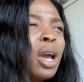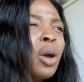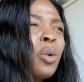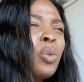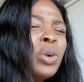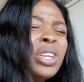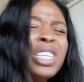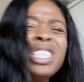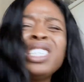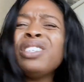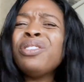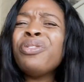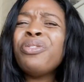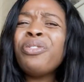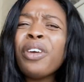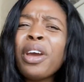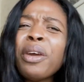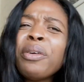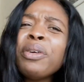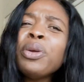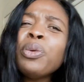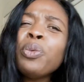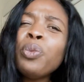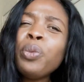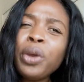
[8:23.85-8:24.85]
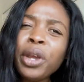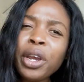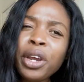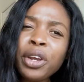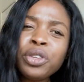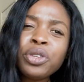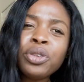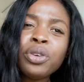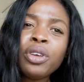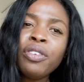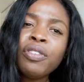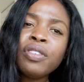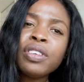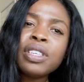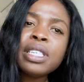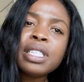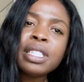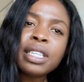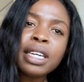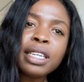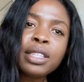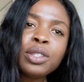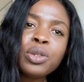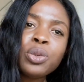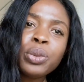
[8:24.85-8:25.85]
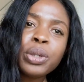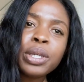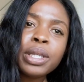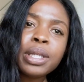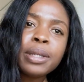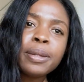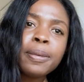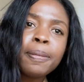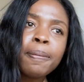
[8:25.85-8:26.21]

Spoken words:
which is very weird to even start with.